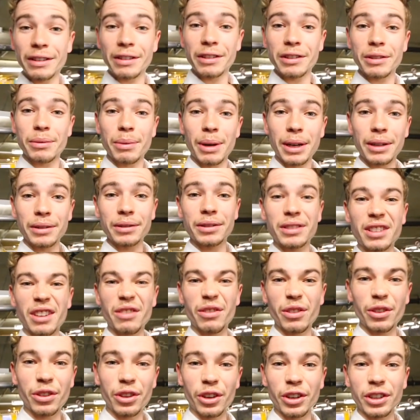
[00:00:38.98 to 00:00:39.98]
It is about
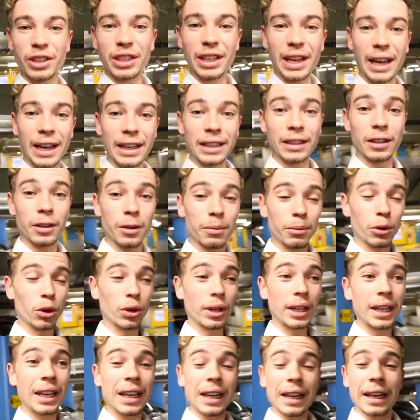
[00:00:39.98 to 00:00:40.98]
7:30, 8 in the
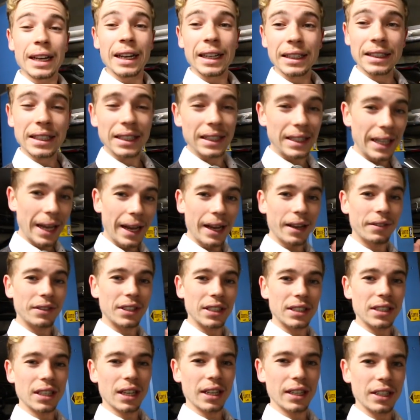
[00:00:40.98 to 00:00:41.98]
morning, and today I've
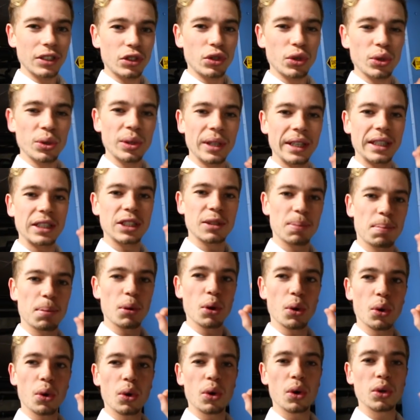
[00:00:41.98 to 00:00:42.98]
decided to
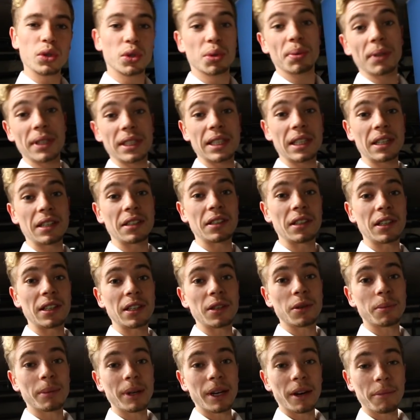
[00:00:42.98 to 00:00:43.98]
explore Switzerland a
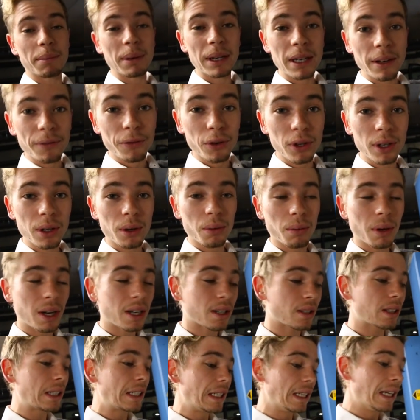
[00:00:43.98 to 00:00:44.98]
little bit. I've been here for a little
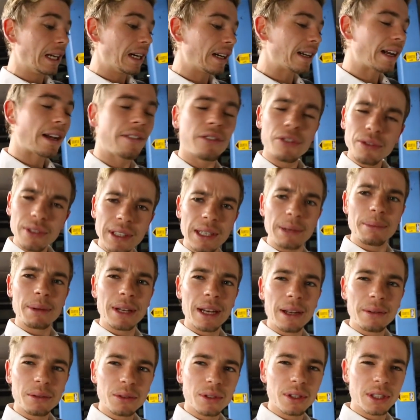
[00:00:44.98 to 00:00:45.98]
while and I haven't really
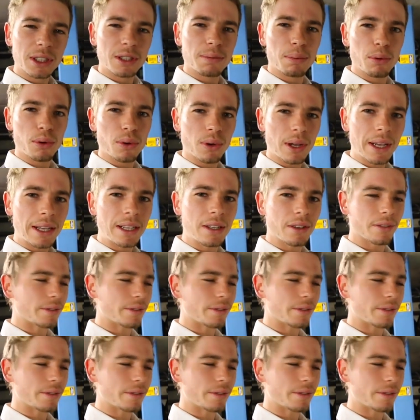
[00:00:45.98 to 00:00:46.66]
been able to explore any